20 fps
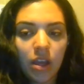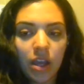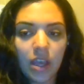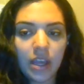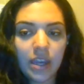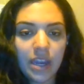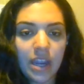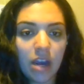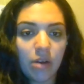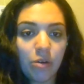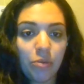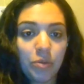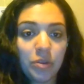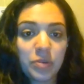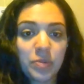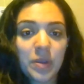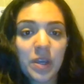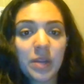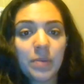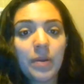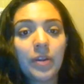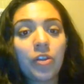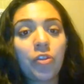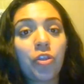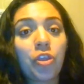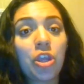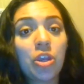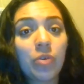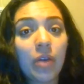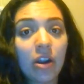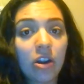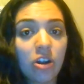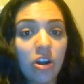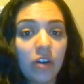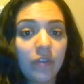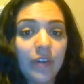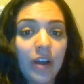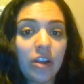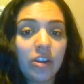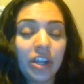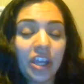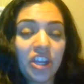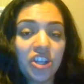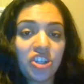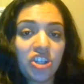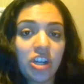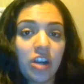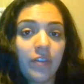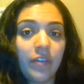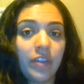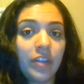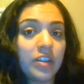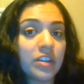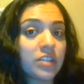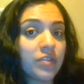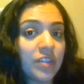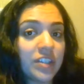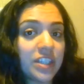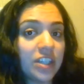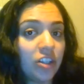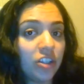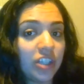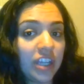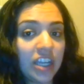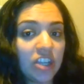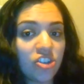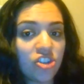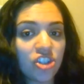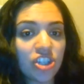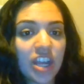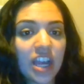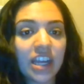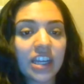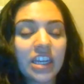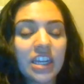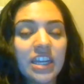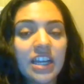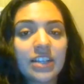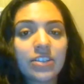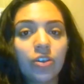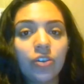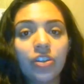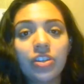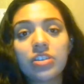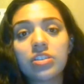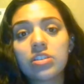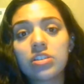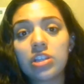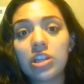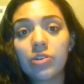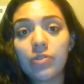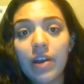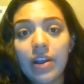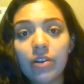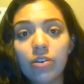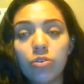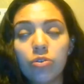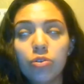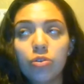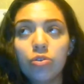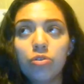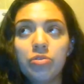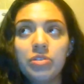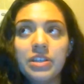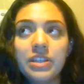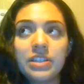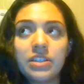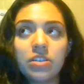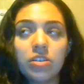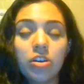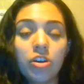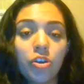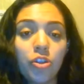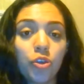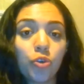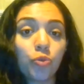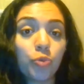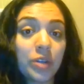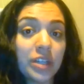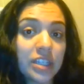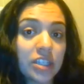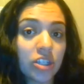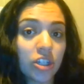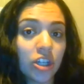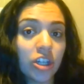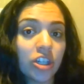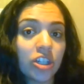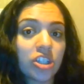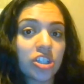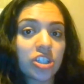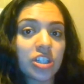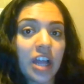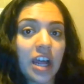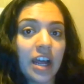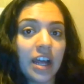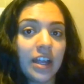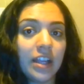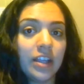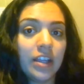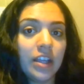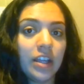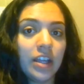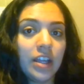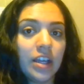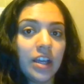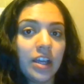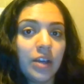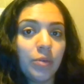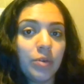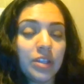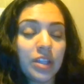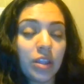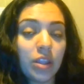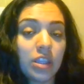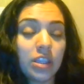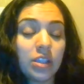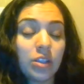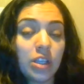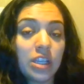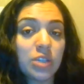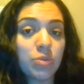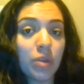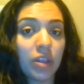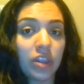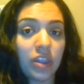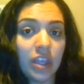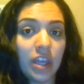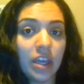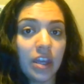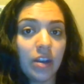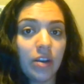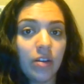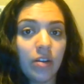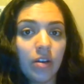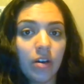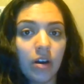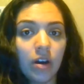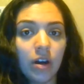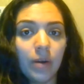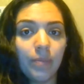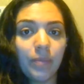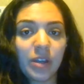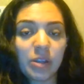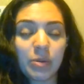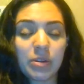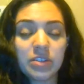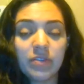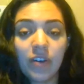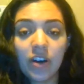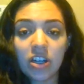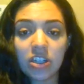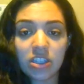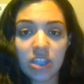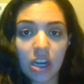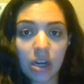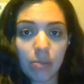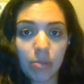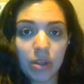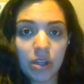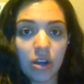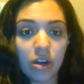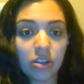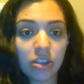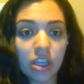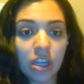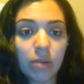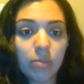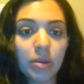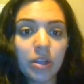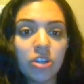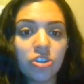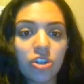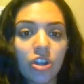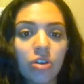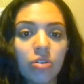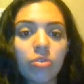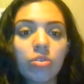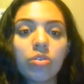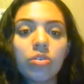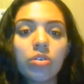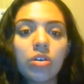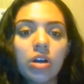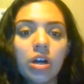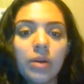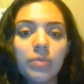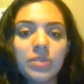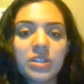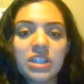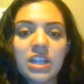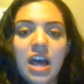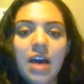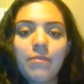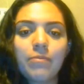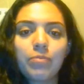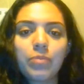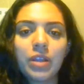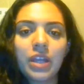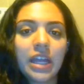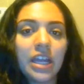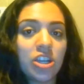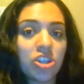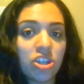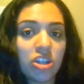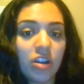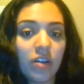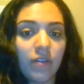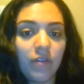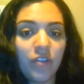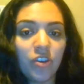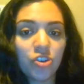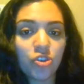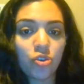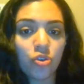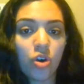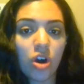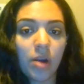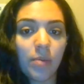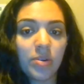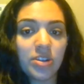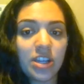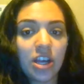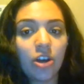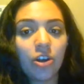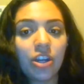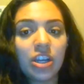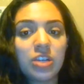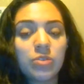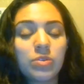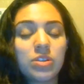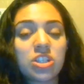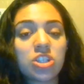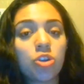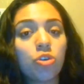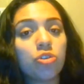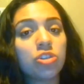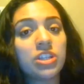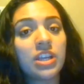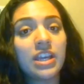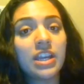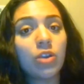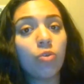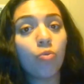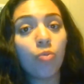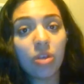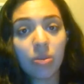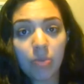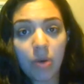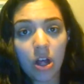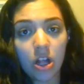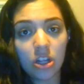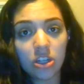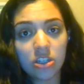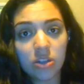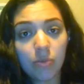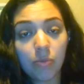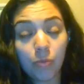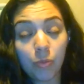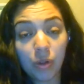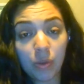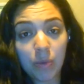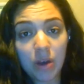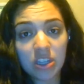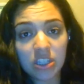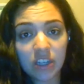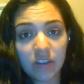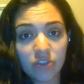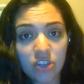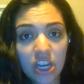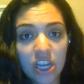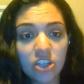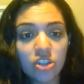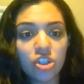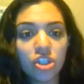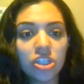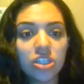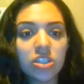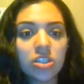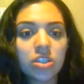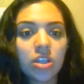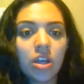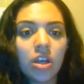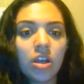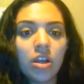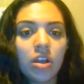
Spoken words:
And now we'll be speaking about the theoretical foundation of this facilitation technique. So this theoretical is the research that is within expressive arts therapy, art therapy in general. This application of visual art modalities was associated with positive changes.